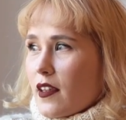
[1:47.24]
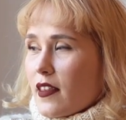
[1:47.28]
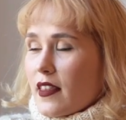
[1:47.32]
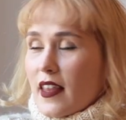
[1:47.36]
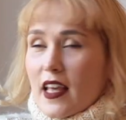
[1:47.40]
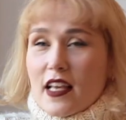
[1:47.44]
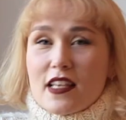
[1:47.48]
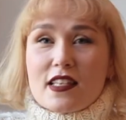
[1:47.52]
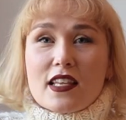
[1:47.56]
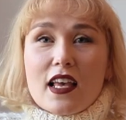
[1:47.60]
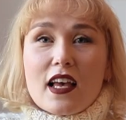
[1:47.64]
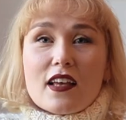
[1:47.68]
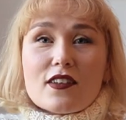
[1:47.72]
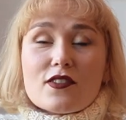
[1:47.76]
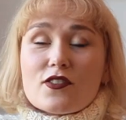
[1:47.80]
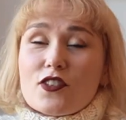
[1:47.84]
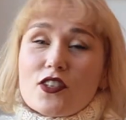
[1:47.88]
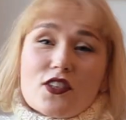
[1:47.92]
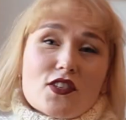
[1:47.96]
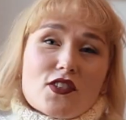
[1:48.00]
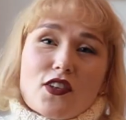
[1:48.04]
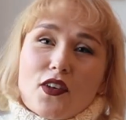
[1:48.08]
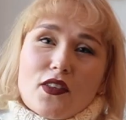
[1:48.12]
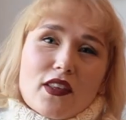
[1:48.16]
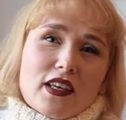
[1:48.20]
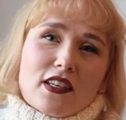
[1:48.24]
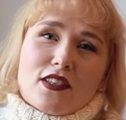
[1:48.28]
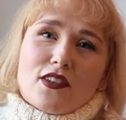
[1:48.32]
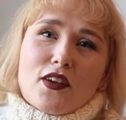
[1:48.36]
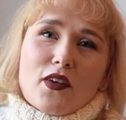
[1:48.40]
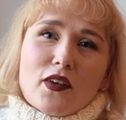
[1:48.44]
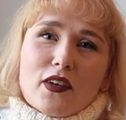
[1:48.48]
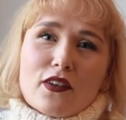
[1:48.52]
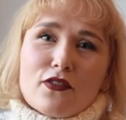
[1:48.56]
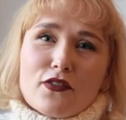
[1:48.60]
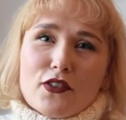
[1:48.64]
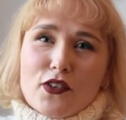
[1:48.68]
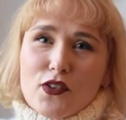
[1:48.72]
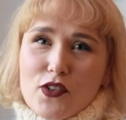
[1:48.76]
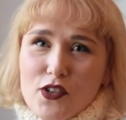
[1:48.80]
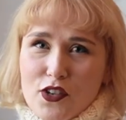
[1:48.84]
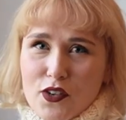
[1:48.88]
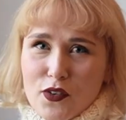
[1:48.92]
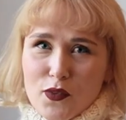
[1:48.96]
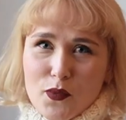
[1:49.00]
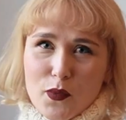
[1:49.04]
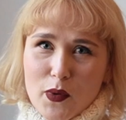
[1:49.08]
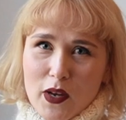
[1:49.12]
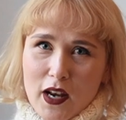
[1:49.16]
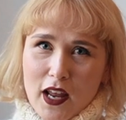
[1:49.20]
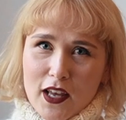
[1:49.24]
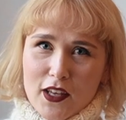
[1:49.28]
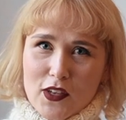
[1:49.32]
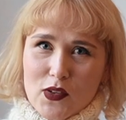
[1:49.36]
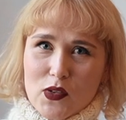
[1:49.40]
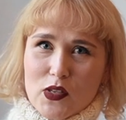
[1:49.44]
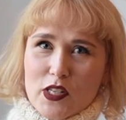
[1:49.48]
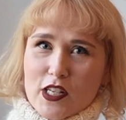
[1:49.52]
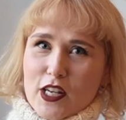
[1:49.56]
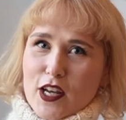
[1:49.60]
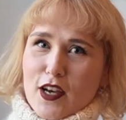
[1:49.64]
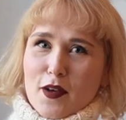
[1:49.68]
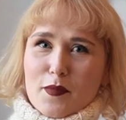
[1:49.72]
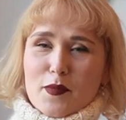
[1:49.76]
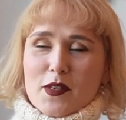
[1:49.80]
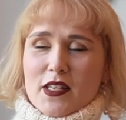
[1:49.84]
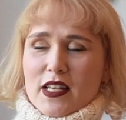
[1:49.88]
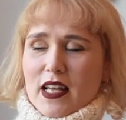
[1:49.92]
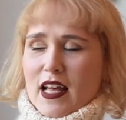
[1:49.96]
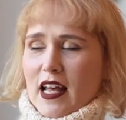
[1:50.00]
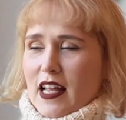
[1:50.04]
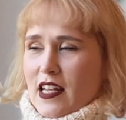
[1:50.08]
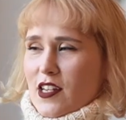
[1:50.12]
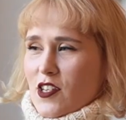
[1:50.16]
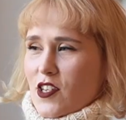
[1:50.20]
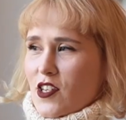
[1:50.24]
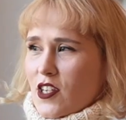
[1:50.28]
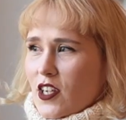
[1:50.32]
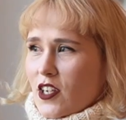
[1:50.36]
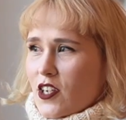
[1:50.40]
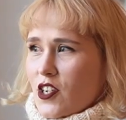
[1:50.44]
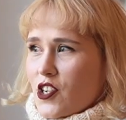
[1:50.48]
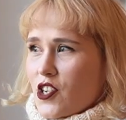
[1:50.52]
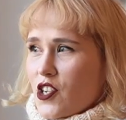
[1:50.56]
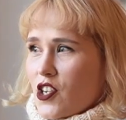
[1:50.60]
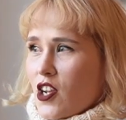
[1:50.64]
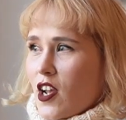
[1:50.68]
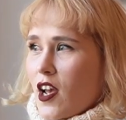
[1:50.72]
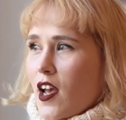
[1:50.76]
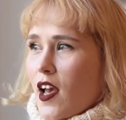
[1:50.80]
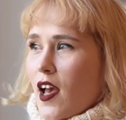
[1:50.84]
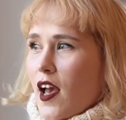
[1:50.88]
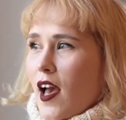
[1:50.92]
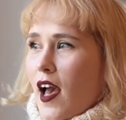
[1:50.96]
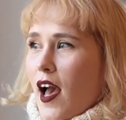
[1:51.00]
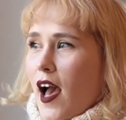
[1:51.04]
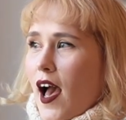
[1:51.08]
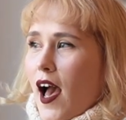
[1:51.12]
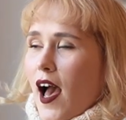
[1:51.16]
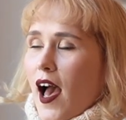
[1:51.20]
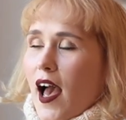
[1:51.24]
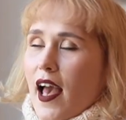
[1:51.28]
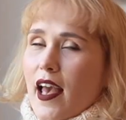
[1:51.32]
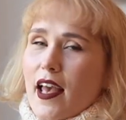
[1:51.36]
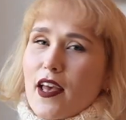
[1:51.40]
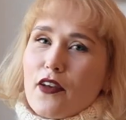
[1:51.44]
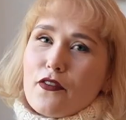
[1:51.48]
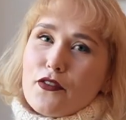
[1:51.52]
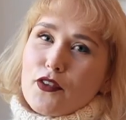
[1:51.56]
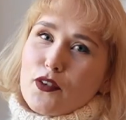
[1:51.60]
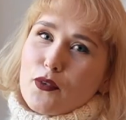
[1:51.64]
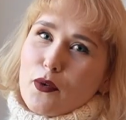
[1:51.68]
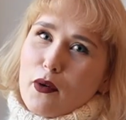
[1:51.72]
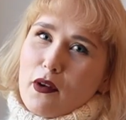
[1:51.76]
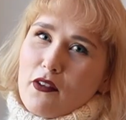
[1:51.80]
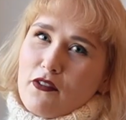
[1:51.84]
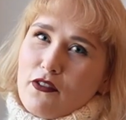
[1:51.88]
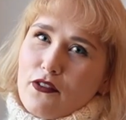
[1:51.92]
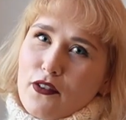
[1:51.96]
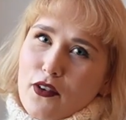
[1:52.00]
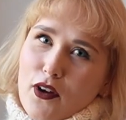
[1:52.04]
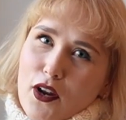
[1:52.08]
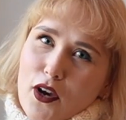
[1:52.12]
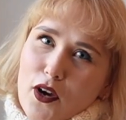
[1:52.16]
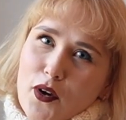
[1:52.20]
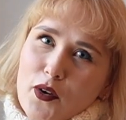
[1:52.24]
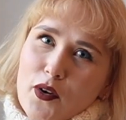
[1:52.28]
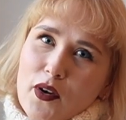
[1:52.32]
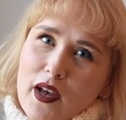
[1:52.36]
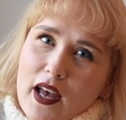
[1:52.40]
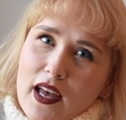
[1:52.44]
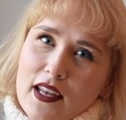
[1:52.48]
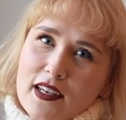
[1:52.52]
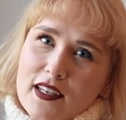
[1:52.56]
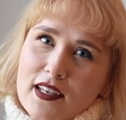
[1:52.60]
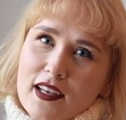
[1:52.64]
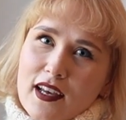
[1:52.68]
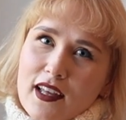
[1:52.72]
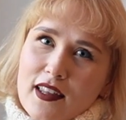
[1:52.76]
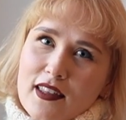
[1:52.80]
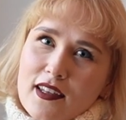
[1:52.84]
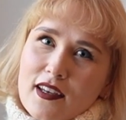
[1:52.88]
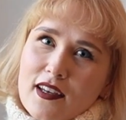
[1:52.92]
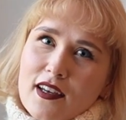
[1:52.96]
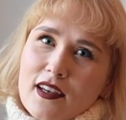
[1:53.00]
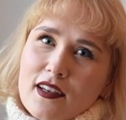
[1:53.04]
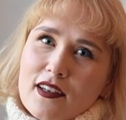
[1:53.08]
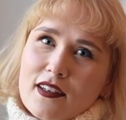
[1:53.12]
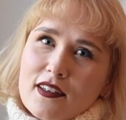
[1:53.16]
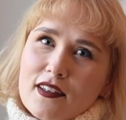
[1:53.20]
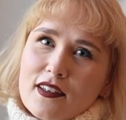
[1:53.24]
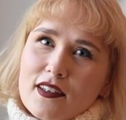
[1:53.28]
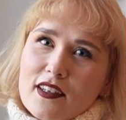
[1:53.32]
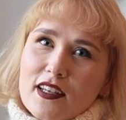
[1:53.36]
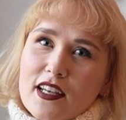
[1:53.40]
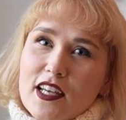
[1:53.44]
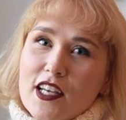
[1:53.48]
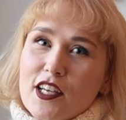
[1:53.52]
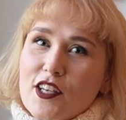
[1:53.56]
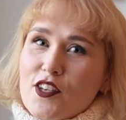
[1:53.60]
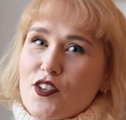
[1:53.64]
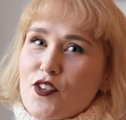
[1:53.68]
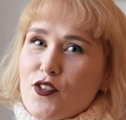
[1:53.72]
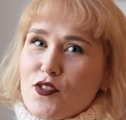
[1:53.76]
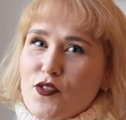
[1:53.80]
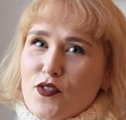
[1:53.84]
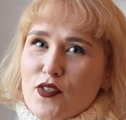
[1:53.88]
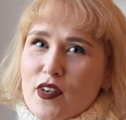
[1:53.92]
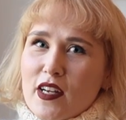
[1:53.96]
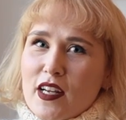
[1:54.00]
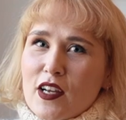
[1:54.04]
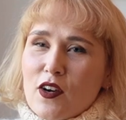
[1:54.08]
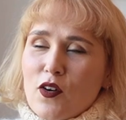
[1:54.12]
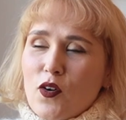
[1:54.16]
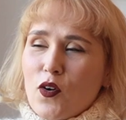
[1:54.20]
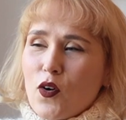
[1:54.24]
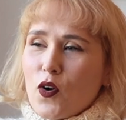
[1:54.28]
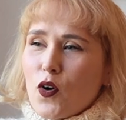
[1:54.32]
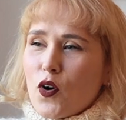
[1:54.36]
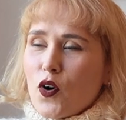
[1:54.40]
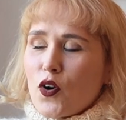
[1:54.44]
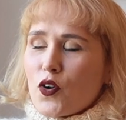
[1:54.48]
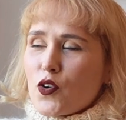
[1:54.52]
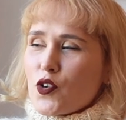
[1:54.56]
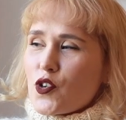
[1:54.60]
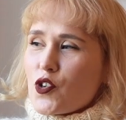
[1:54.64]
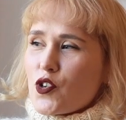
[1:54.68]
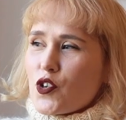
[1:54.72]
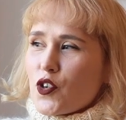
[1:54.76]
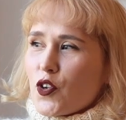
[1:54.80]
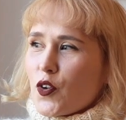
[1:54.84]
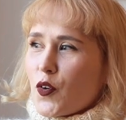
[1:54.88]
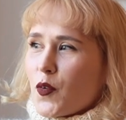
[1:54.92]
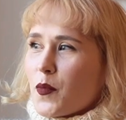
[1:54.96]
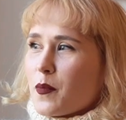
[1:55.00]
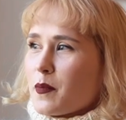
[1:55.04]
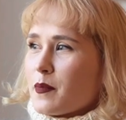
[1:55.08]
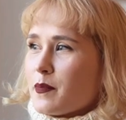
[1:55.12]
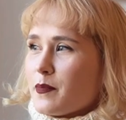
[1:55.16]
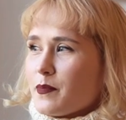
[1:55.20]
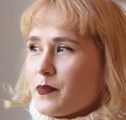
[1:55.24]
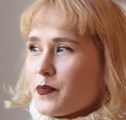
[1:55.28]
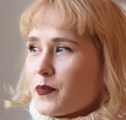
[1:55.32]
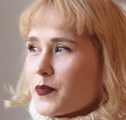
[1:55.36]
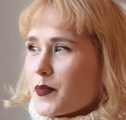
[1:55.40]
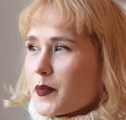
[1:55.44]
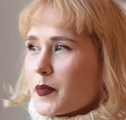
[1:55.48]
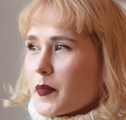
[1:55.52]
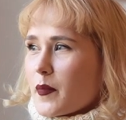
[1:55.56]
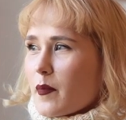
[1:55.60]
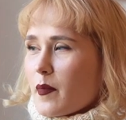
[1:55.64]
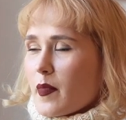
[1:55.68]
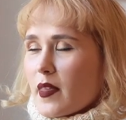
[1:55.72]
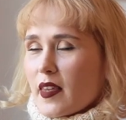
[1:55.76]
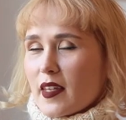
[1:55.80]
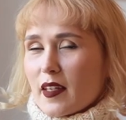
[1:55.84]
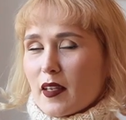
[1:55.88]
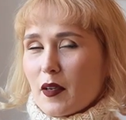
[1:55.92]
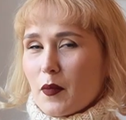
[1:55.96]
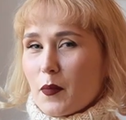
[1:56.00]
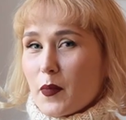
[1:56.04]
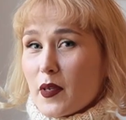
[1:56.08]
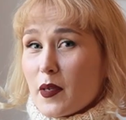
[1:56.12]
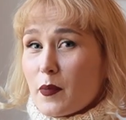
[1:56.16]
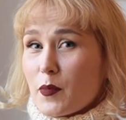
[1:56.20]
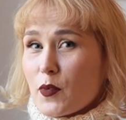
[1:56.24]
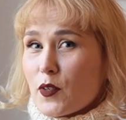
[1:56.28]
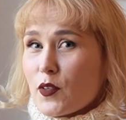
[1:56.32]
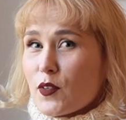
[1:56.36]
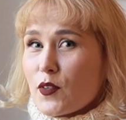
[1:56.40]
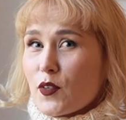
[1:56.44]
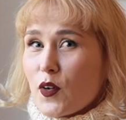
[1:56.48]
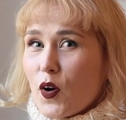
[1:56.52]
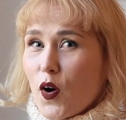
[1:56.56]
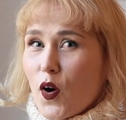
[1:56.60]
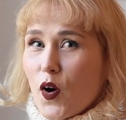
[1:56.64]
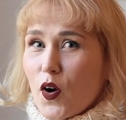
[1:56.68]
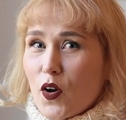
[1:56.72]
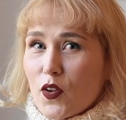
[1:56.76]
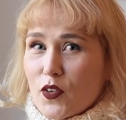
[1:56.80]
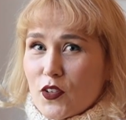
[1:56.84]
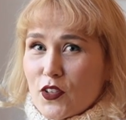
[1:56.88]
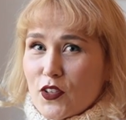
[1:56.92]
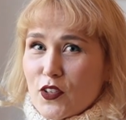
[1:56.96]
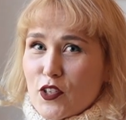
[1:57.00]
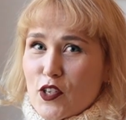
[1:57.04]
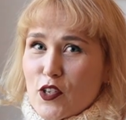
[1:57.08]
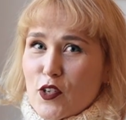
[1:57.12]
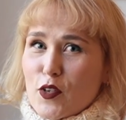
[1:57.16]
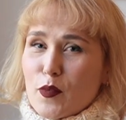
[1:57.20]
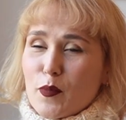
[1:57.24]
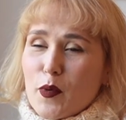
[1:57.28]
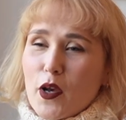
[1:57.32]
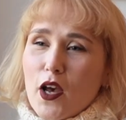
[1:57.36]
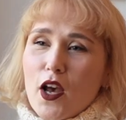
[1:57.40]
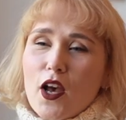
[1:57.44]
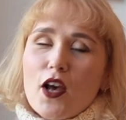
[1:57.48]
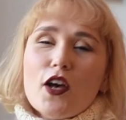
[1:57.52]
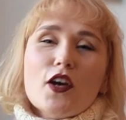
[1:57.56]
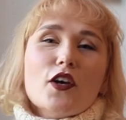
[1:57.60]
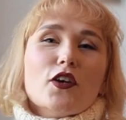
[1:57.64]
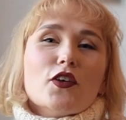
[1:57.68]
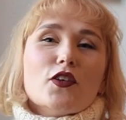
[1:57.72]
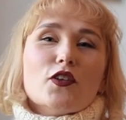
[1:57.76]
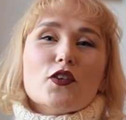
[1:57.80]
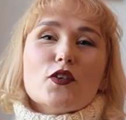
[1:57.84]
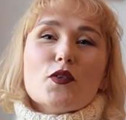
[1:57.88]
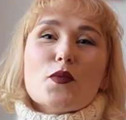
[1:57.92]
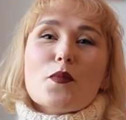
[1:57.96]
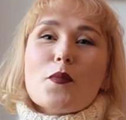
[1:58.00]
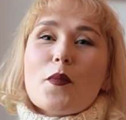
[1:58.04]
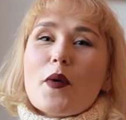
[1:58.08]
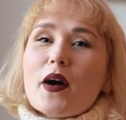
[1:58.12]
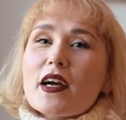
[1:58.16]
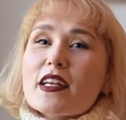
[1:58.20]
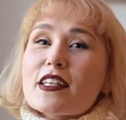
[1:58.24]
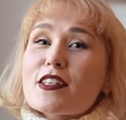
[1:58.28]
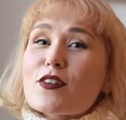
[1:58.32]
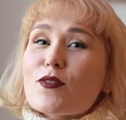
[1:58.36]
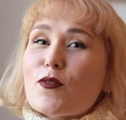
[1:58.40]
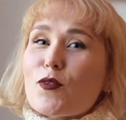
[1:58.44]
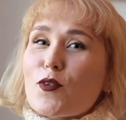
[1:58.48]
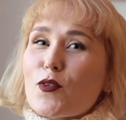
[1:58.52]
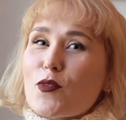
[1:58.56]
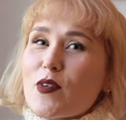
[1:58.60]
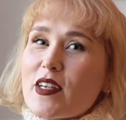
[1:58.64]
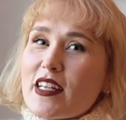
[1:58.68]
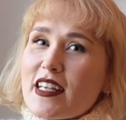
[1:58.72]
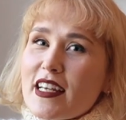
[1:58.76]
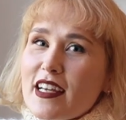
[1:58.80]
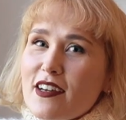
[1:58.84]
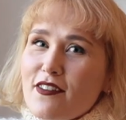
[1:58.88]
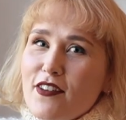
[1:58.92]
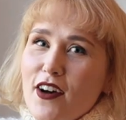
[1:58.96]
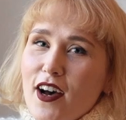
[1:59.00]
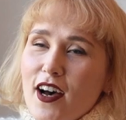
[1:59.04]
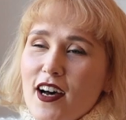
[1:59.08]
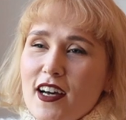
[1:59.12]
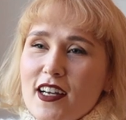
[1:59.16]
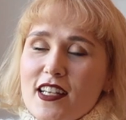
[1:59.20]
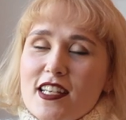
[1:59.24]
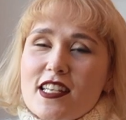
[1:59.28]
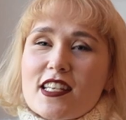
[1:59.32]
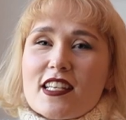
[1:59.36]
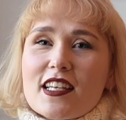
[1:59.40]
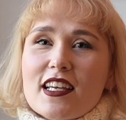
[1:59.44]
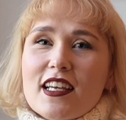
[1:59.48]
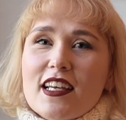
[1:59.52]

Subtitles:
so there's no confusion when I use terms and such. If you follow any other history or costume people on YouTube, you might already have heard